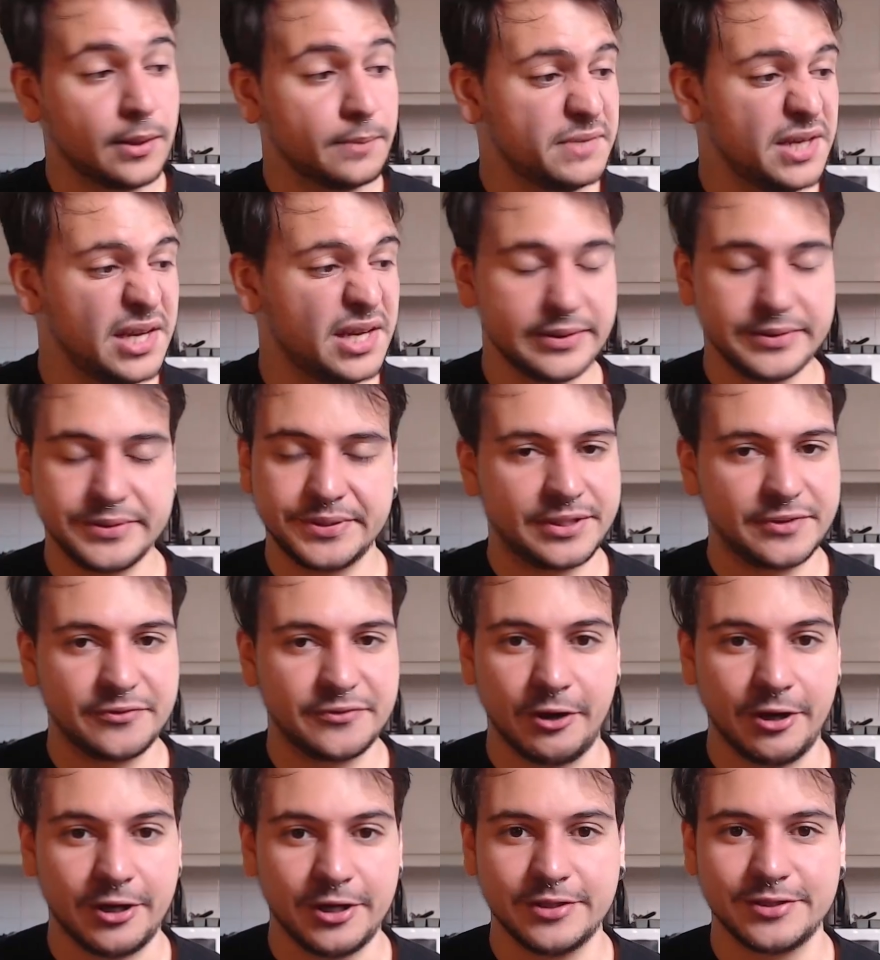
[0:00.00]
Here's just
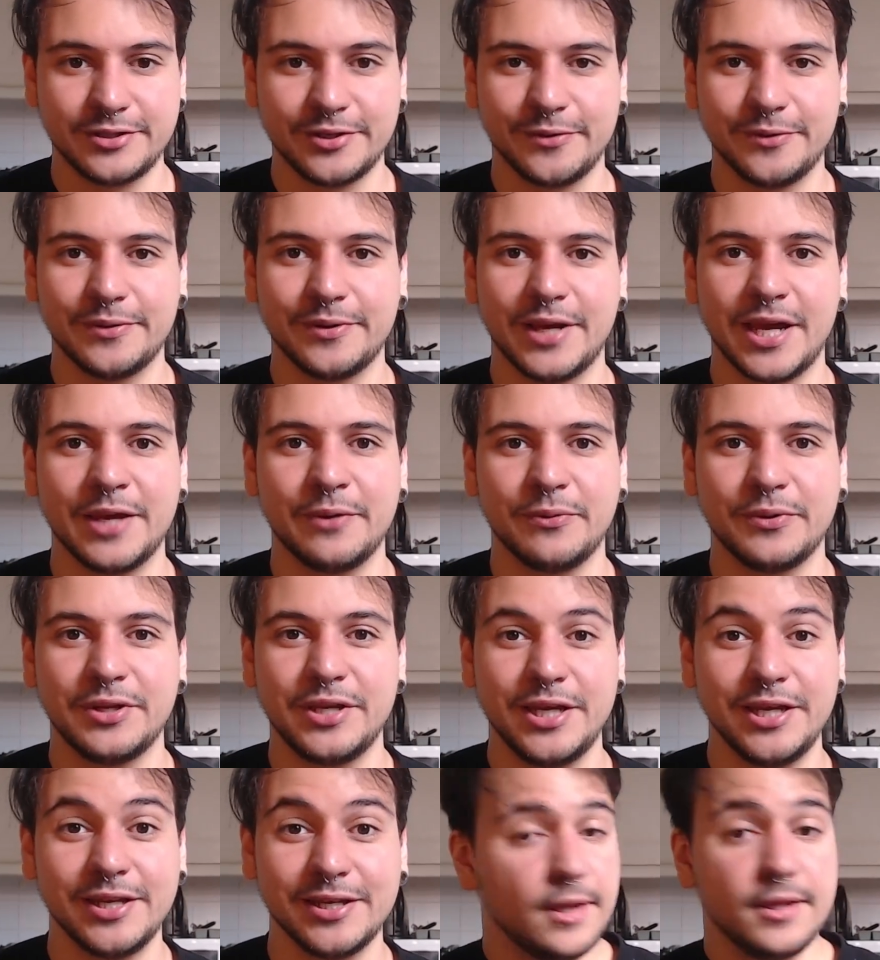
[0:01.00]
fine, so I won't
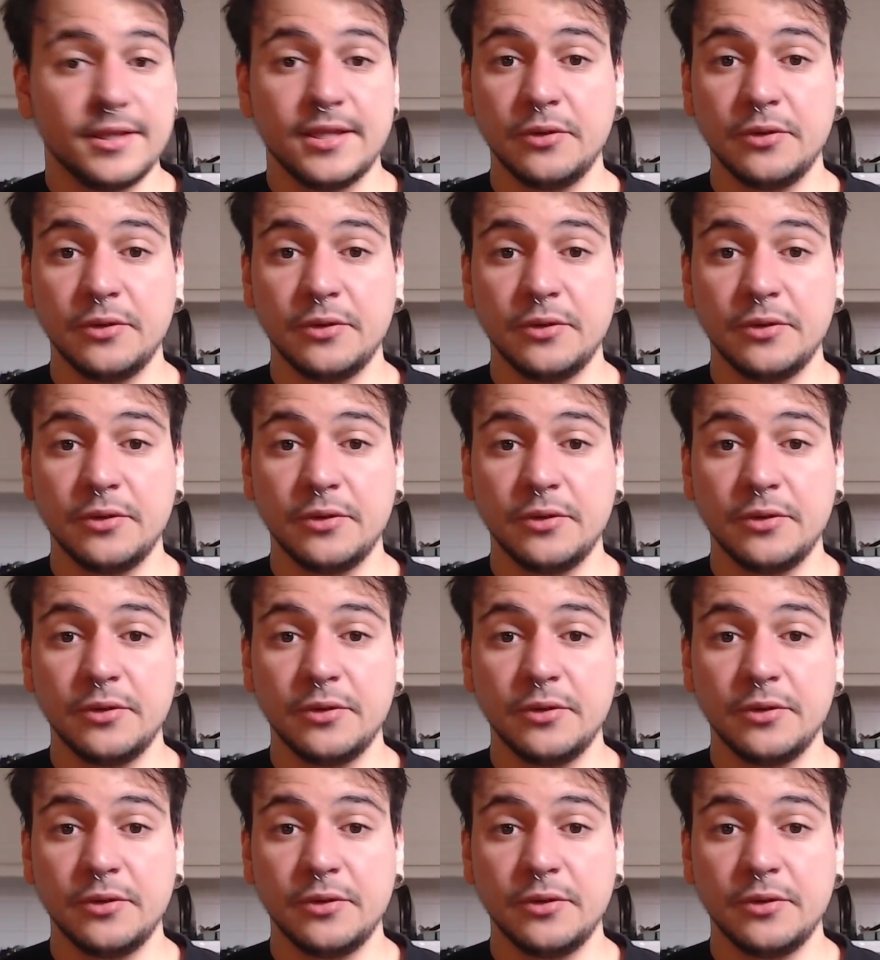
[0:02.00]
need it.